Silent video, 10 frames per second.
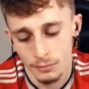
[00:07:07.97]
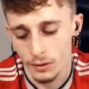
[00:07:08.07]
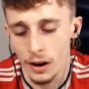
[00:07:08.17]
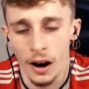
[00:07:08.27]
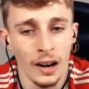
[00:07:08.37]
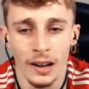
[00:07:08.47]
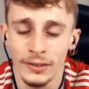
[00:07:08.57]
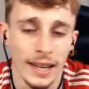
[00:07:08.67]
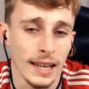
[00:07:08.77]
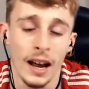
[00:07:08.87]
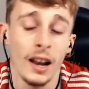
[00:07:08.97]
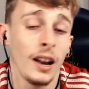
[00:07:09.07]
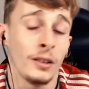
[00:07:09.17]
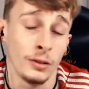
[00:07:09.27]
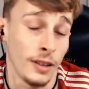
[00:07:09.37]
I love taking
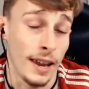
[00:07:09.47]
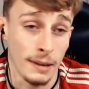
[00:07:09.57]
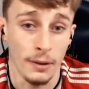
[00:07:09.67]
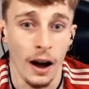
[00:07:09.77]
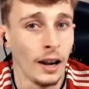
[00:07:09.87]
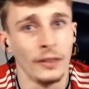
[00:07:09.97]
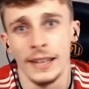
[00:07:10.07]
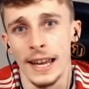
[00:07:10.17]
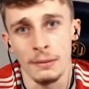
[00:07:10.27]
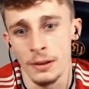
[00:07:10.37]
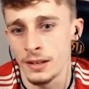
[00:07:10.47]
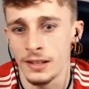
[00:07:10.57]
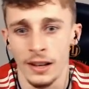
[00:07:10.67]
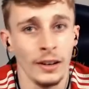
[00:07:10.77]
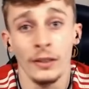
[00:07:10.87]
pictures
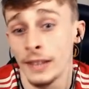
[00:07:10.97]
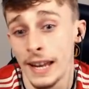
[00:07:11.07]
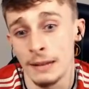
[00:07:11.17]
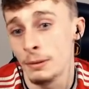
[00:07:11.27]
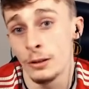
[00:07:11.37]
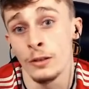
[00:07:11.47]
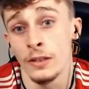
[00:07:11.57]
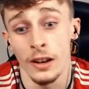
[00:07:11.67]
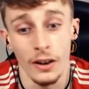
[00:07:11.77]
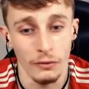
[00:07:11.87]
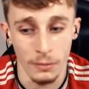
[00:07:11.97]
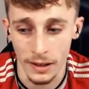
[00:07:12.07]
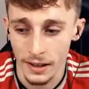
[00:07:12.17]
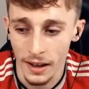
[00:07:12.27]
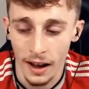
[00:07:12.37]
of the Earth,
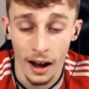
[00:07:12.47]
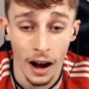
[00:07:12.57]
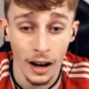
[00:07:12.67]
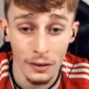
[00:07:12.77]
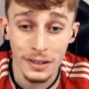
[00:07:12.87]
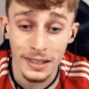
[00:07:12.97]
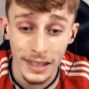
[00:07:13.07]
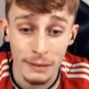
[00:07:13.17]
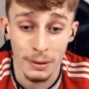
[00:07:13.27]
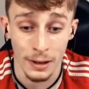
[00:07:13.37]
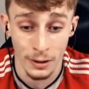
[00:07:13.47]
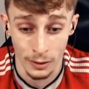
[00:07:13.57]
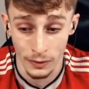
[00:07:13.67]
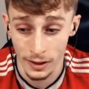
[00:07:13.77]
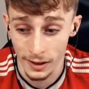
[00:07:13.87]
me. I love seeing pictures
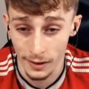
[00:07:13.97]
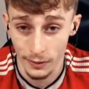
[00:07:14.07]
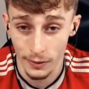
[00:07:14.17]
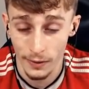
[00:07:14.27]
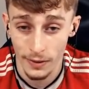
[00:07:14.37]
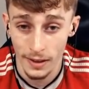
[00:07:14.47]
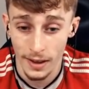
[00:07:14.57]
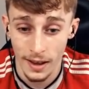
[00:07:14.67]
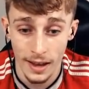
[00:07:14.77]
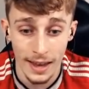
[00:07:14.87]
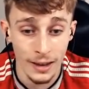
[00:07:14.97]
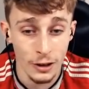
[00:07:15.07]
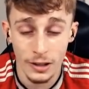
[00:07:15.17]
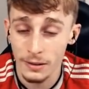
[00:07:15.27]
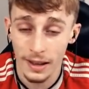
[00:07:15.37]
of the Earth. It
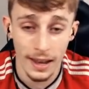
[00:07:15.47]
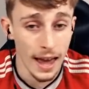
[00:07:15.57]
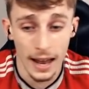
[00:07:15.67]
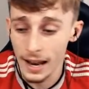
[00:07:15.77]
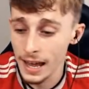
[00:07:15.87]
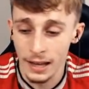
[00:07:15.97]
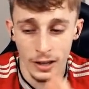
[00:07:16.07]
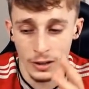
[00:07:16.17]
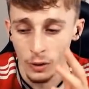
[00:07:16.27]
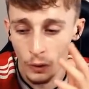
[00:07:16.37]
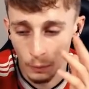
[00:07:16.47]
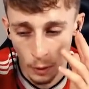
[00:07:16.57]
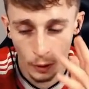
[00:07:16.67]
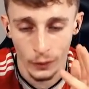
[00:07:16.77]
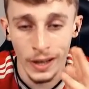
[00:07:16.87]
just sort of
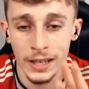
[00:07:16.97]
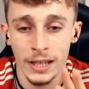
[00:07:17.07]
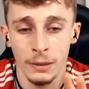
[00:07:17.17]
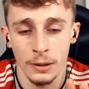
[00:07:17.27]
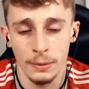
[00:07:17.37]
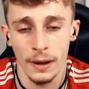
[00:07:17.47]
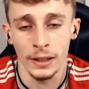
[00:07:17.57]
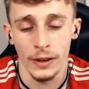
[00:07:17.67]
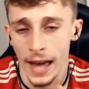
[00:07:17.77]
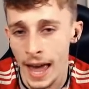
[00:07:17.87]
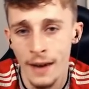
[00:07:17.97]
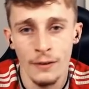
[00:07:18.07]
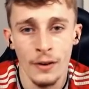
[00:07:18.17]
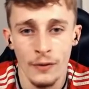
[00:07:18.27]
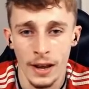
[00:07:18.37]
puts things into perspective, like
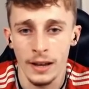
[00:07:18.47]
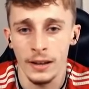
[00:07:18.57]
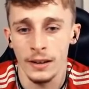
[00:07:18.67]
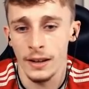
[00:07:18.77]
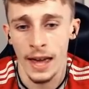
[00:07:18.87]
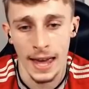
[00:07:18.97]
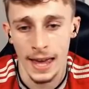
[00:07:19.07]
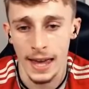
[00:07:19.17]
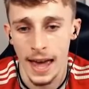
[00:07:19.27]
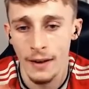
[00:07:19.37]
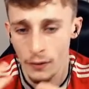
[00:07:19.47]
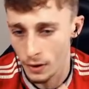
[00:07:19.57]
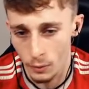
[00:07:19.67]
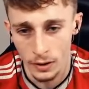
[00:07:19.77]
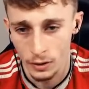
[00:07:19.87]
everything here, everything
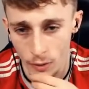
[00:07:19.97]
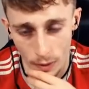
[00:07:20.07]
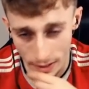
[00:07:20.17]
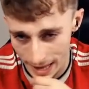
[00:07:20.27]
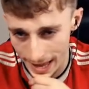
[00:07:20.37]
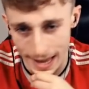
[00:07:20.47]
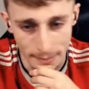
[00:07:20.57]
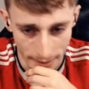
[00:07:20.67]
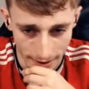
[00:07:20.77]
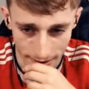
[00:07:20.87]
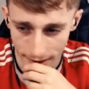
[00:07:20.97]
we do is here, man.